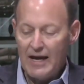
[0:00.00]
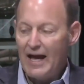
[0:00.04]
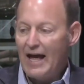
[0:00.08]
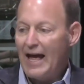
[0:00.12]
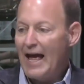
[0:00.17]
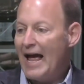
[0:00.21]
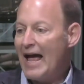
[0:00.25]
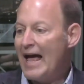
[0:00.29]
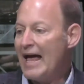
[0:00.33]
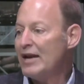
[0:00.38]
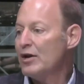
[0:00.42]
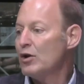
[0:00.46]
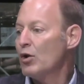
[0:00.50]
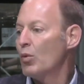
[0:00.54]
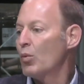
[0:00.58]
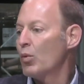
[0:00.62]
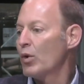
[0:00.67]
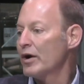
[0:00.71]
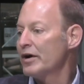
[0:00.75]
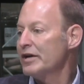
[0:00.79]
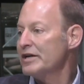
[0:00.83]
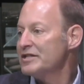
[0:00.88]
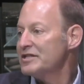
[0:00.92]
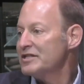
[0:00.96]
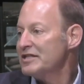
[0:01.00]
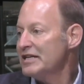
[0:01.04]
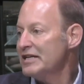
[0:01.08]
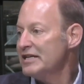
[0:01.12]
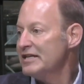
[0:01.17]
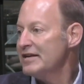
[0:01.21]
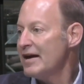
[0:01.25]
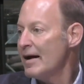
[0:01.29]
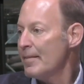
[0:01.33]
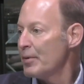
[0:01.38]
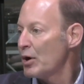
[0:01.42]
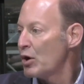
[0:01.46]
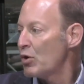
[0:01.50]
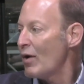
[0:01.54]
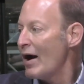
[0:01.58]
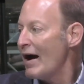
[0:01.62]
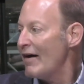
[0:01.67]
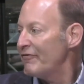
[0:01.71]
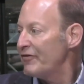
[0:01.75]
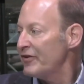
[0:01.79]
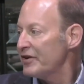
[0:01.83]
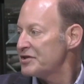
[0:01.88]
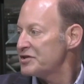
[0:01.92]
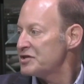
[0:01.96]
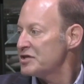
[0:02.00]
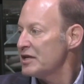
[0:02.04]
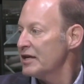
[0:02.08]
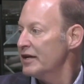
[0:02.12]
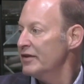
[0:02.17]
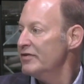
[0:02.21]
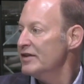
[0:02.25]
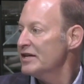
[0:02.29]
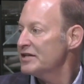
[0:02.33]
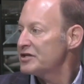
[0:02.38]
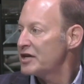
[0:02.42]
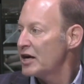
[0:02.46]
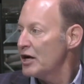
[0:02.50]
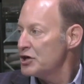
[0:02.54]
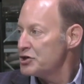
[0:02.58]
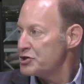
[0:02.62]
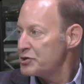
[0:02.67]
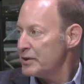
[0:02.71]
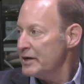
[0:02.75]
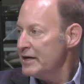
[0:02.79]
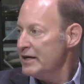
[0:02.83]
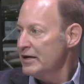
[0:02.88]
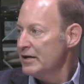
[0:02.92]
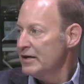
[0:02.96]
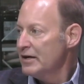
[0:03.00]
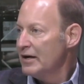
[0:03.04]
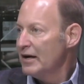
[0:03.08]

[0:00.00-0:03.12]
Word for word: And we're going to see demographics in this country